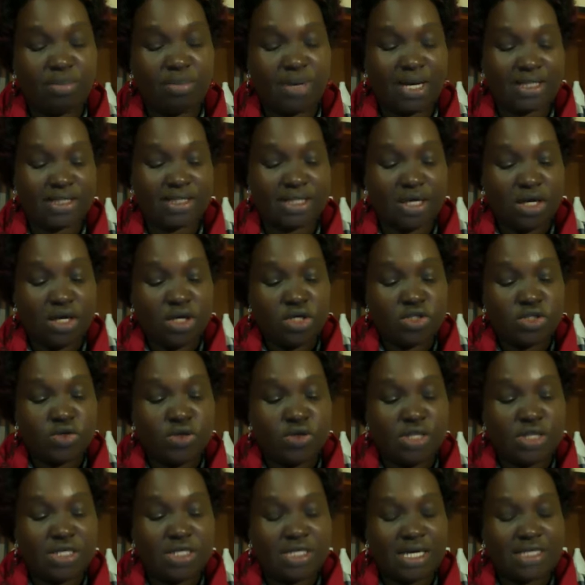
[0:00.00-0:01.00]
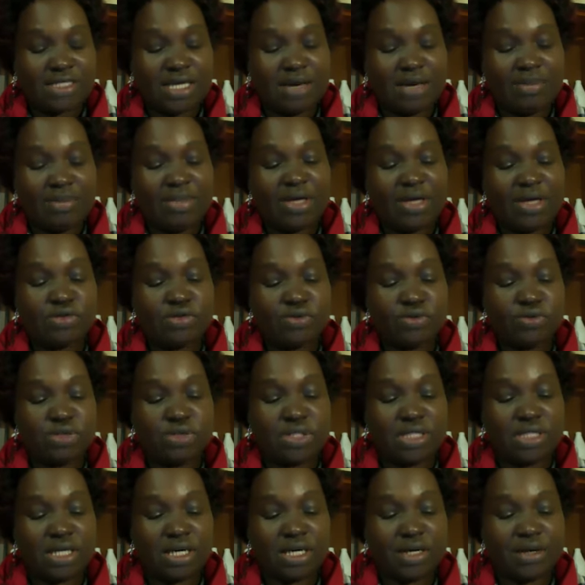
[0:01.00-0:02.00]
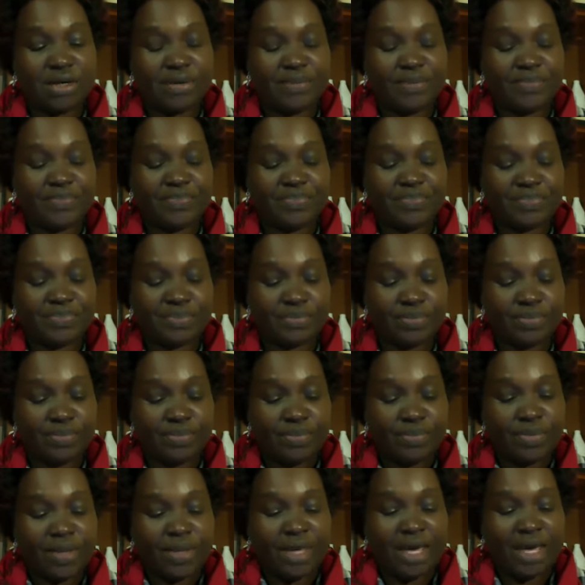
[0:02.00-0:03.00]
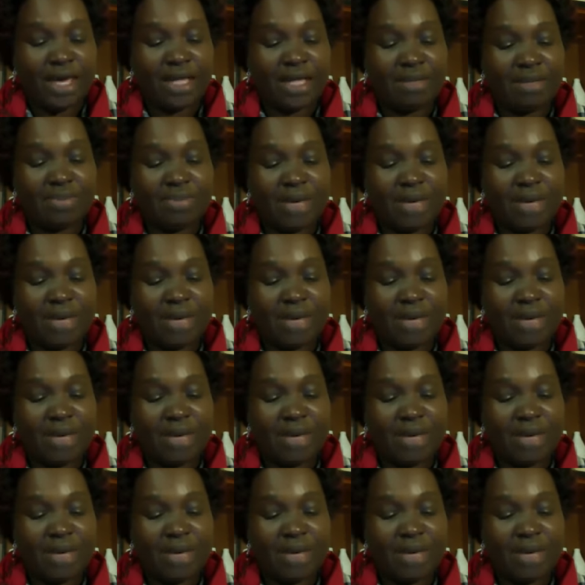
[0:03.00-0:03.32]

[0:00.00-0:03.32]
So these are some that would help.